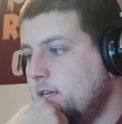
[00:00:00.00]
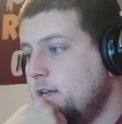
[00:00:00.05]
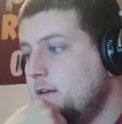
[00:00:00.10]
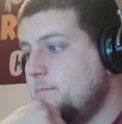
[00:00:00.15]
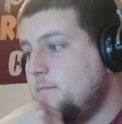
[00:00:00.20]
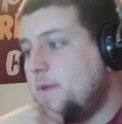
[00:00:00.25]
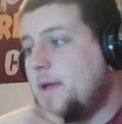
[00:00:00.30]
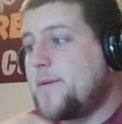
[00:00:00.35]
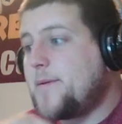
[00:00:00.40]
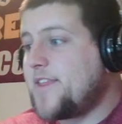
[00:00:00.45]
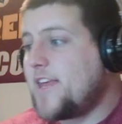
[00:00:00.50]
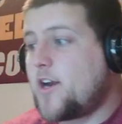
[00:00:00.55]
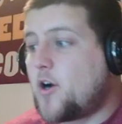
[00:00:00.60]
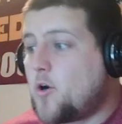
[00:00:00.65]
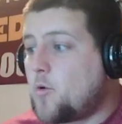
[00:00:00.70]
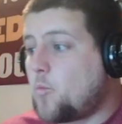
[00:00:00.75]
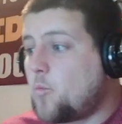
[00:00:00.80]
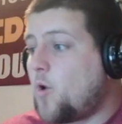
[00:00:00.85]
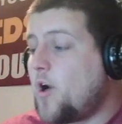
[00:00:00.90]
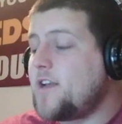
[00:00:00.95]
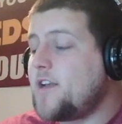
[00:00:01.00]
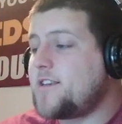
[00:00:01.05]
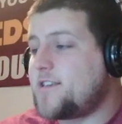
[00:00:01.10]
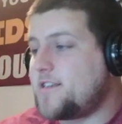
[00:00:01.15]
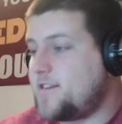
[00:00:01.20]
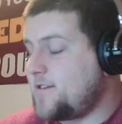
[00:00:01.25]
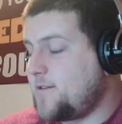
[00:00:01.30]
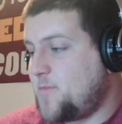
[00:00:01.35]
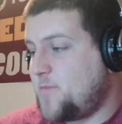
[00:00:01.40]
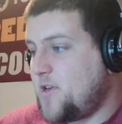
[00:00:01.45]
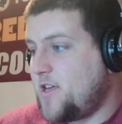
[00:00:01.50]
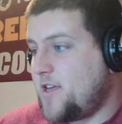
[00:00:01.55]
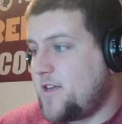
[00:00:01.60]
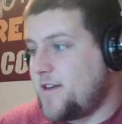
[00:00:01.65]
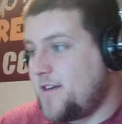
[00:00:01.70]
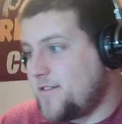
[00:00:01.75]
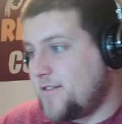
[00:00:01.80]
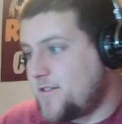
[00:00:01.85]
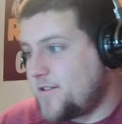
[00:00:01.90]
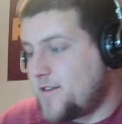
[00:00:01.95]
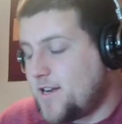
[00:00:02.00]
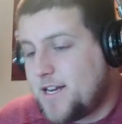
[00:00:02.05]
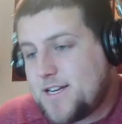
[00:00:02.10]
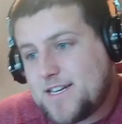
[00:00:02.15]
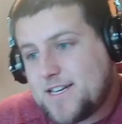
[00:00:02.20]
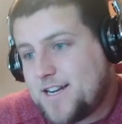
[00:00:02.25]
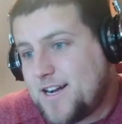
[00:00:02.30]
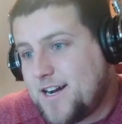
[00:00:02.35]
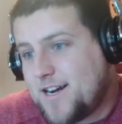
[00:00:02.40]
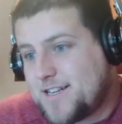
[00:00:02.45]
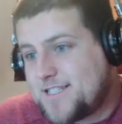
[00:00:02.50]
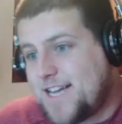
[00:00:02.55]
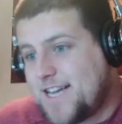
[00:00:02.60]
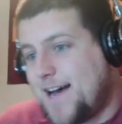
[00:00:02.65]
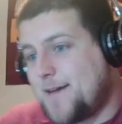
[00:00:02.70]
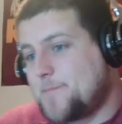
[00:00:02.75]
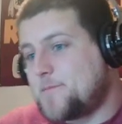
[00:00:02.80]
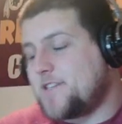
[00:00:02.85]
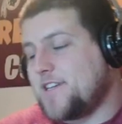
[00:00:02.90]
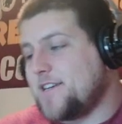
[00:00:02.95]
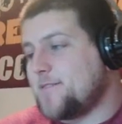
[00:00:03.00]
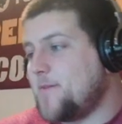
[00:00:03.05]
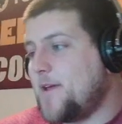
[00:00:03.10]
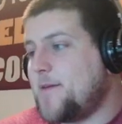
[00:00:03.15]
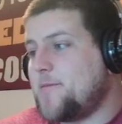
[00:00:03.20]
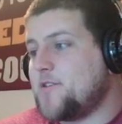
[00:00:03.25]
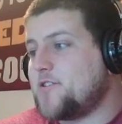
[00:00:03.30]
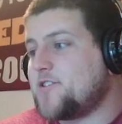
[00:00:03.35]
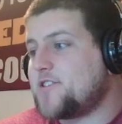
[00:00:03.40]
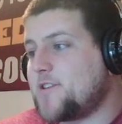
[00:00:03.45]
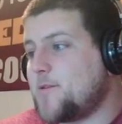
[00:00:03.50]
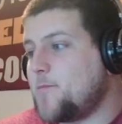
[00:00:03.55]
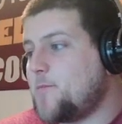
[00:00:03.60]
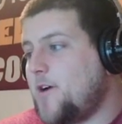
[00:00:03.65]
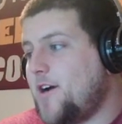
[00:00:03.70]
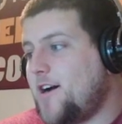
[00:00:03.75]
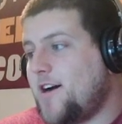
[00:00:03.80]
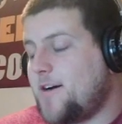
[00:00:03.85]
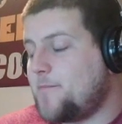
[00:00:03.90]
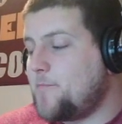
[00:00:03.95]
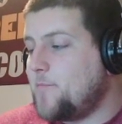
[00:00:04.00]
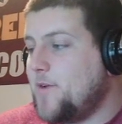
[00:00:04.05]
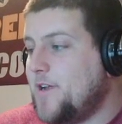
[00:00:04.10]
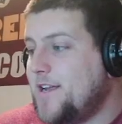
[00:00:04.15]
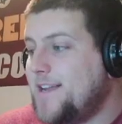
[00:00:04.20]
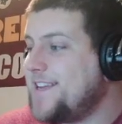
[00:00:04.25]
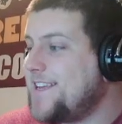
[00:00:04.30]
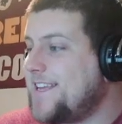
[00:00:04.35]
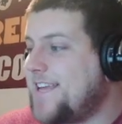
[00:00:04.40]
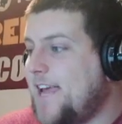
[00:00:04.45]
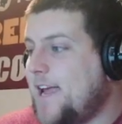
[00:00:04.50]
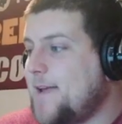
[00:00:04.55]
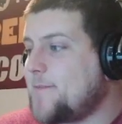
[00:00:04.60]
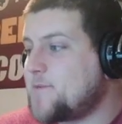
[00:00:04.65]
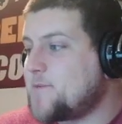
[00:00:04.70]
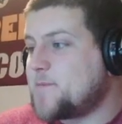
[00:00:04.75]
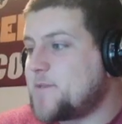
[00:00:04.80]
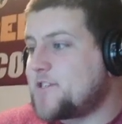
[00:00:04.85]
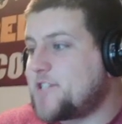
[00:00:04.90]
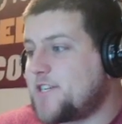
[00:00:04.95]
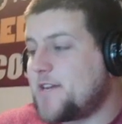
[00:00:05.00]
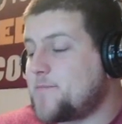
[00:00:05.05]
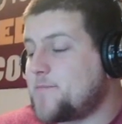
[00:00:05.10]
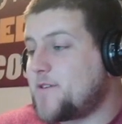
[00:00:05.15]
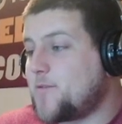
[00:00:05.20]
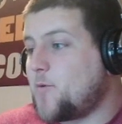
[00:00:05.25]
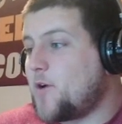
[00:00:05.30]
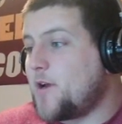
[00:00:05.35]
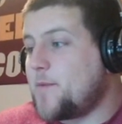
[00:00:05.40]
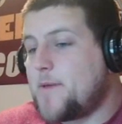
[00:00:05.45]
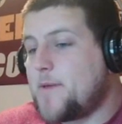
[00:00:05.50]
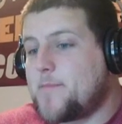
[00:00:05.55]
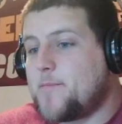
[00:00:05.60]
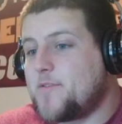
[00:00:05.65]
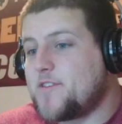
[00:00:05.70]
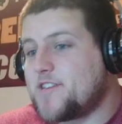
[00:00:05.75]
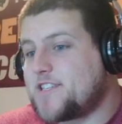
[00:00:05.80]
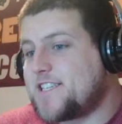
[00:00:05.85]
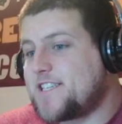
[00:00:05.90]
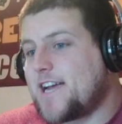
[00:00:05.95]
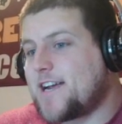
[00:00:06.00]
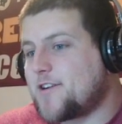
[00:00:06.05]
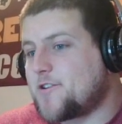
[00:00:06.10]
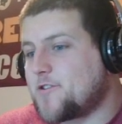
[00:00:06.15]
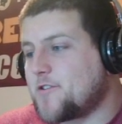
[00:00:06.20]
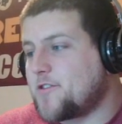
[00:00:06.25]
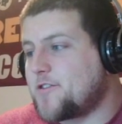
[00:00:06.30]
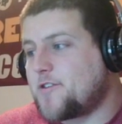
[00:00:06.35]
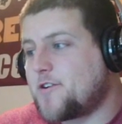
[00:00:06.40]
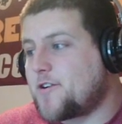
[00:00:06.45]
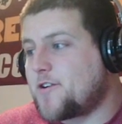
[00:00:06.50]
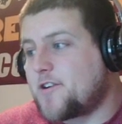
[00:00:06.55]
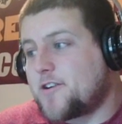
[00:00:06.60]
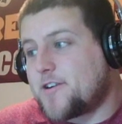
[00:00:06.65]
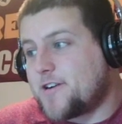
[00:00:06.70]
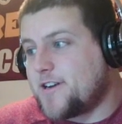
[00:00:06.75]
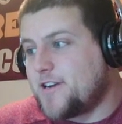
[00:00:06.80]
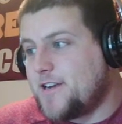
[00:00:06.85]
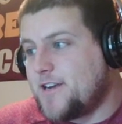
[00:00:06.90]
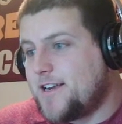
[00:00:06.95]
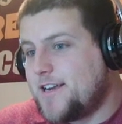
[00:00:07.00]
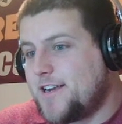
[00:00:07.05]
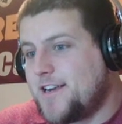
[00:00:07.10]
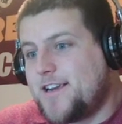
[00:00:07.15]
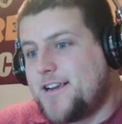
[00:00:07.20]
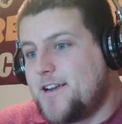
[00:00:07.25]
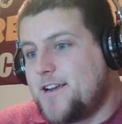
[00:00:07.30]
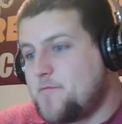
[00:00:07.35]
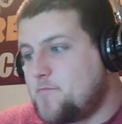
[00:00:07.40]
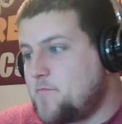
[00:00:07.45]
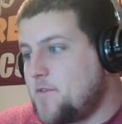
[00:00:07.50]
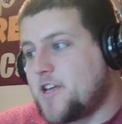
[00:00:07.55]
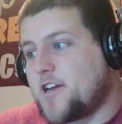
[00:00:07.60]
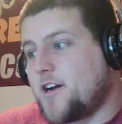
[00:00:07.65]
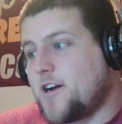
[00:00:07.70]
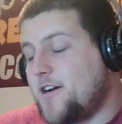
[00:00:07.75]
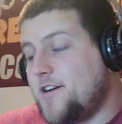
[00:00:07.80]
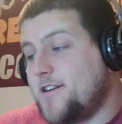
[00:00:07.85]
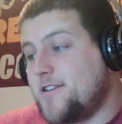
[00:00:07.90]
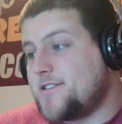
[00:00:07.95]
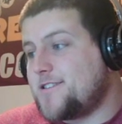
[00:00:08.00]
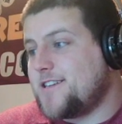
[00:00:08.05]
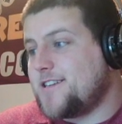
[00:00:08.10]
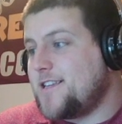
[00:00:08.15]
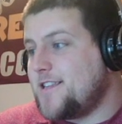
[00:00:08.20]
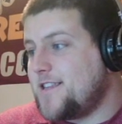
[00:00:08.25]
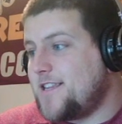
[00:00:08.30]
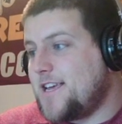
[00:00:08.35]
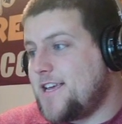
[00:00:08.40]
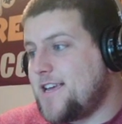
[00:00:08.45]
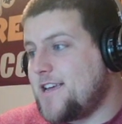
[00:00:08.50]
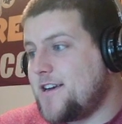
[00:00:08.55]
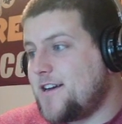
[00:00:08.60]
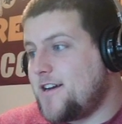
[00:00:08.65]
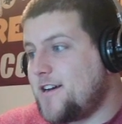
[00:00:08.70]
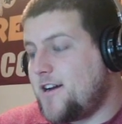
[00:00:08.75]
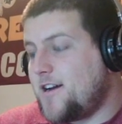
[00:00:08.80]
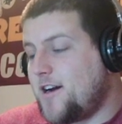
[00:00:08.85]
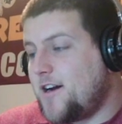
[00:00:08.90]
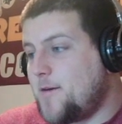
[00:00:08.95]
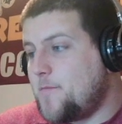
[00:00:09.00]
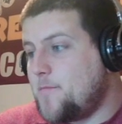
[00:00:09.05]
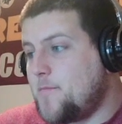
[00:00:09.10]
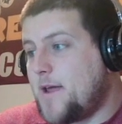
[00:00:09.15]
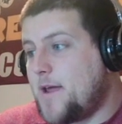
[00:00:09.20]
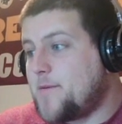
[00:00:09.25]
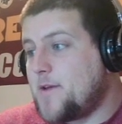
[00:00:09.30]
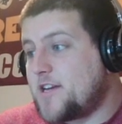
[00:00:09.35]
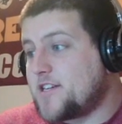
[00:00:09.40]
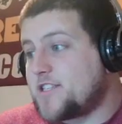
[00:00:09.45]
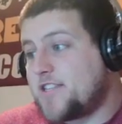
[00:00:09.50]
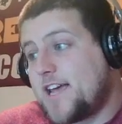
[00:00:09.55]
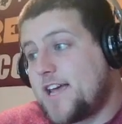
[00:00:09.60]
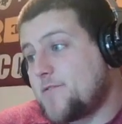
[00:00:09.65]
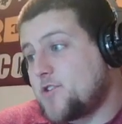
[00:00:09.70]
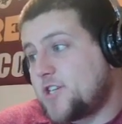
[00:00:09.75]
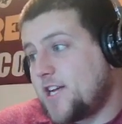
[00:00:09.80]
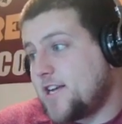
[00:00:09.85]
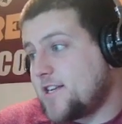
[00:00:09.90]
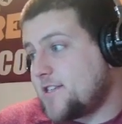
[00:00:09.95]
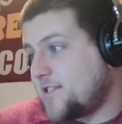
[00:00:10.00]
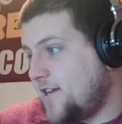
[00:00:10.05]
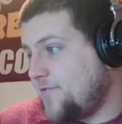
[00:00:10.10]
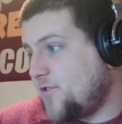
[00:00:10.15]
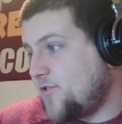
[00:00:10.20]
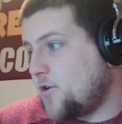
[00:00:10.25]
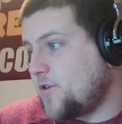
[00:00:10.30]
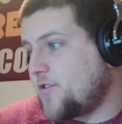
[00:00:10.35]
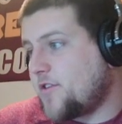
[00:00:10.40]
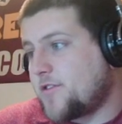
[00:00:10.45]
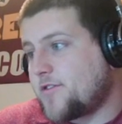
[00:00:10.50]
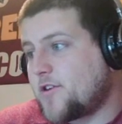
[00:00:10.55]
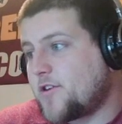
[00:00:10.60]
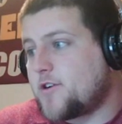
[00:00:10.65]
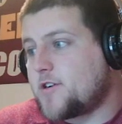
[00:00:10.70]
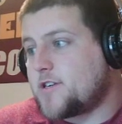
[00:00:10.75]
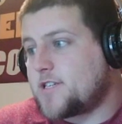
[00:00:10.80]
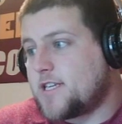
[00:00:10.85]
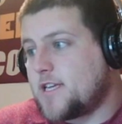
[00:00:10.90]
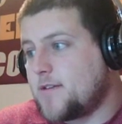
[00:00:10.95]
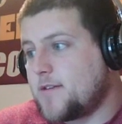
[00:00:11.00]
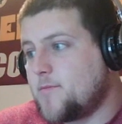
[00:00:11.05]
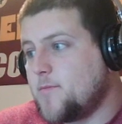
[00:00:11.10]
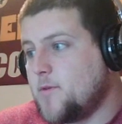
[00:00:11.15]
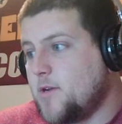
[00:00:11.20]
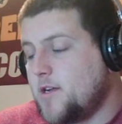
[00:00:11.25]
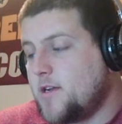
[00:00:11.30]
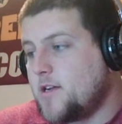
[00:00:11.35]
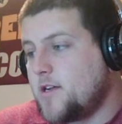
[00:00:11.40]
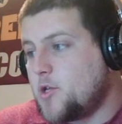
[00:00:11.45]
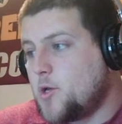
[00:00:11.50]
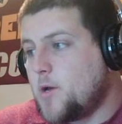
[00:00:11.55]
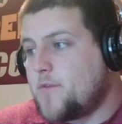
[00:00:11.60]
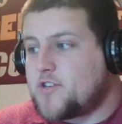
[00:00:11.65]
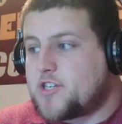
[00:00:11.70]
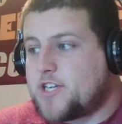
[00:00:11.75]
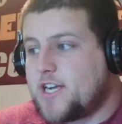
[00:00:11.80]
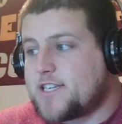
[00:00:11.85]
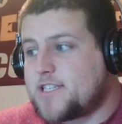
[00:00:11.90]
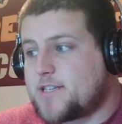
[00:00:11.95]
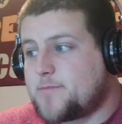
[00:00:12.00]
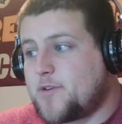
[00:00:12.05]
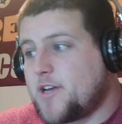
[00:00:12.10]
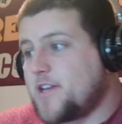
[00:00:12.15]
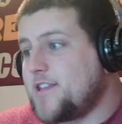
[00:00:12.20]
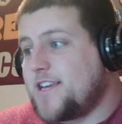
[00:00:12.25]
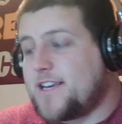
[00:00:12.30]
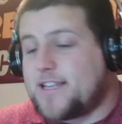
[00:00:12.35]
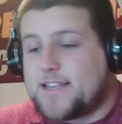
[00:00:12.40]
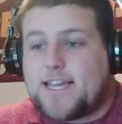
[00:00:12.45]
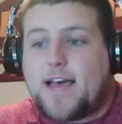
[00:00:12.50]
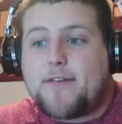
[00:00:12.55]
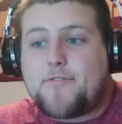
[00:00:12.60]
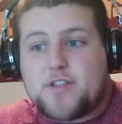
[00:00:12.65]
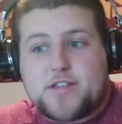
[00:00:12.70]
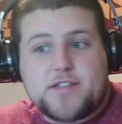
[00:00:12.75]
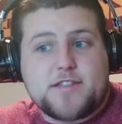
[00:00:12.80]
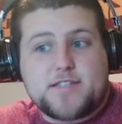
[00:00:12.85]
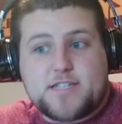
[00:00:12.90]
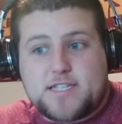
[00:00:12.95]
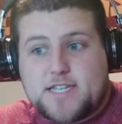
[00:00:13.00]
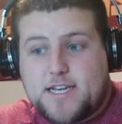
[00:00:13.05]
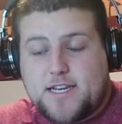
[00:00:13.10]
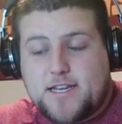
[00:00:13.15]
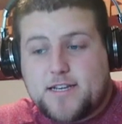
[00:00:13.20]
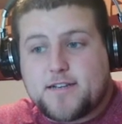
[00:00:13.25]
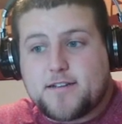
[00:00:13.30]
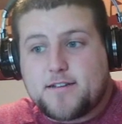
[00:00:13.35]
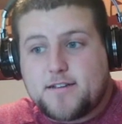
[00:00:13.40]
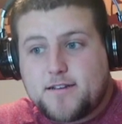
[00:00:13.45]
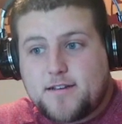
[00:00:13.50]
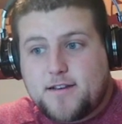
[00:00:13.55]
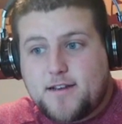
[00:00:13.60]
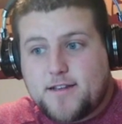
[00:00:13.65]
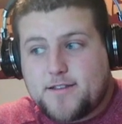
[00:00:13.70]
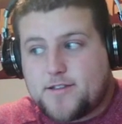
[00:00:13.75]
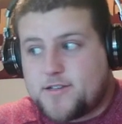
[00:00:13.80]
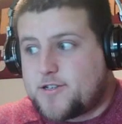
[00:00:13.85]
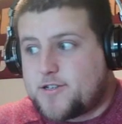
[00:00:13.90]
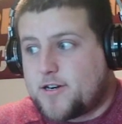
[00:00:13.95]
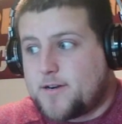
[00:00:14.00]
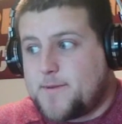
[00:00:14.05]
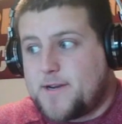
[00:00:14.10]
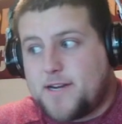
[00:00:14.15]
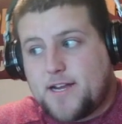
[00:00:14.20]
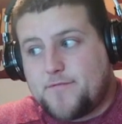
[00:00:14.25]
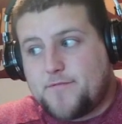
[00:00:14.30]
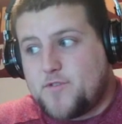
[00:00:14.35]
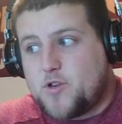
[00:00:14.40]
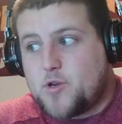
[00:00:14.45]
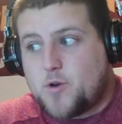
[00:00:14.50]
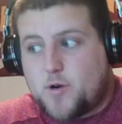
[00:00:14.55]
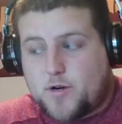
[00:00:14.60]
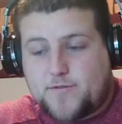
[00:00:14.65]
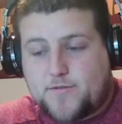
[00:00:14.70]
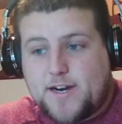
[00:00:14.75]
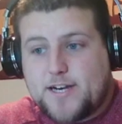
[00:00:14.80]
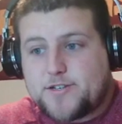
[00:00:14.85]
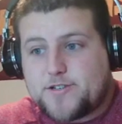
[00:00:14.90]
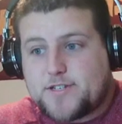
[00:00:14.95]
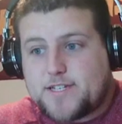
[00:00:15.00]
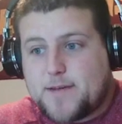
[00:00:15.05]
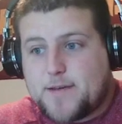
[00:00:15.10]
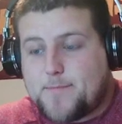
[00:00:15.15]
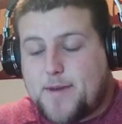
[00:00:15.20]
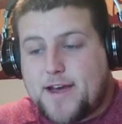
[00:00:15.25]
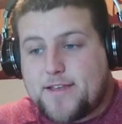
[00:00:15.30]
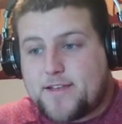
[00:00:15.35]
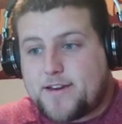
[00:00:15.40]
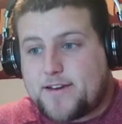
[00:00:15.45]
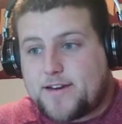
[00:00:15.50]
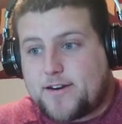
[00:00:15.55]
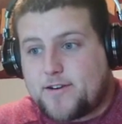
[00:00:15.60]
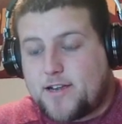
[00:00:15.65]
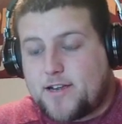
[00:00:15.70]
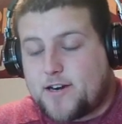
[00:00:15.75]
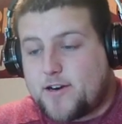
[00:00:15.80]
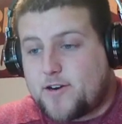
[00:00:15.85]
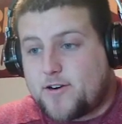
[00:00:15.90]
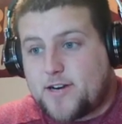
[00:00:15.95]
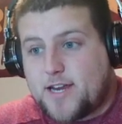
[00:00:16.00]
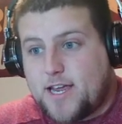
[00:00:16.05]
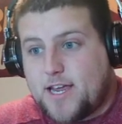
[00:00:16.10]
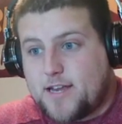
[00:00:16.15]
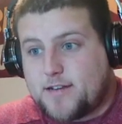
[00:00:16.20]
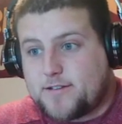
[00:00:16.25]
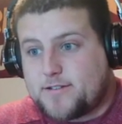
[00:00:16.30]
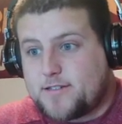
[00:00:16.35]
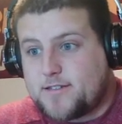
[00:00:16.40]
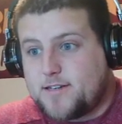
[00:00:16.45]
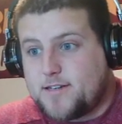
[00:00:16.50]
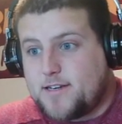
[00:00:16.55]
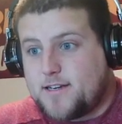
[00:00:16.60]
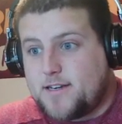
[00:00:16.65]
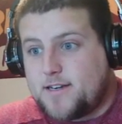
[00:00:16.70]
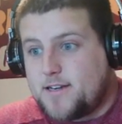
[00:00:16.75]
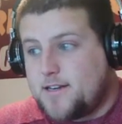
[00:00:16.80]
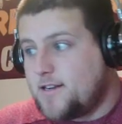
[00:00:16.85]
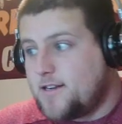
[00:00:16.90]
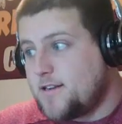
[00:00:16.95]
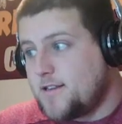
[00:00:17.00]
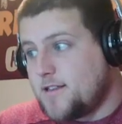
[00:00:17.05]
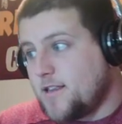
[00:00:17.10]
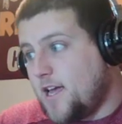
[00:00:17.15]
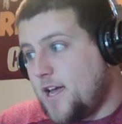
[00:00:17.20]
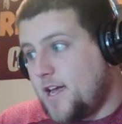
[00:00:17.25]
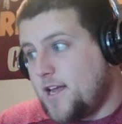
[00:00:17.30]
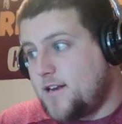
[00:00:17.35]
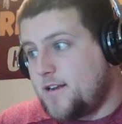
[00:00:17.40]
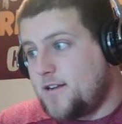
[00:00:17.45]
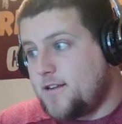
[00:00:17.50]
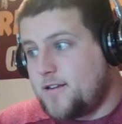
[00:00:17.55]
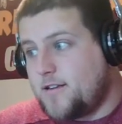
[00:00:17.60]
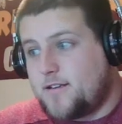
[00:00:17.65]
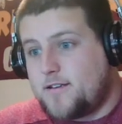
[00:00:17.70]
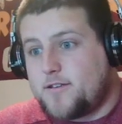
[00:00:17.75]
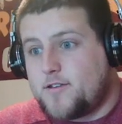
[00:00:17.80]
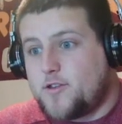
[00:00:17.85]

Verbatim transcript: Maybe but, they don't want to be the uh, top seed. Maybe there's some uh, gamesmanship to want to be the second or third because the uh, maybe because they have a chance. If you're the third team, you have a chance to play the 11th seed in the tournament. If New York Rangers get by the Carolina Hurricanes, then yeah.